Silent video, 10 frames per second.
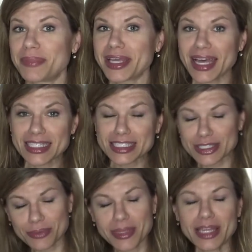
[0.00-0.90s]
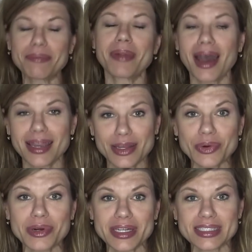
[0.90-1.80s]
but because so many body
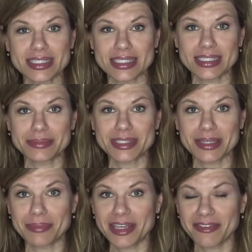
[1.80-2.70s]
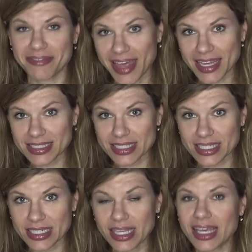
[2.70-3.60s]
organ systems can be
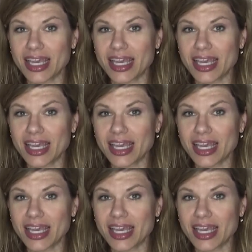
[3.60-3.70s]
affected,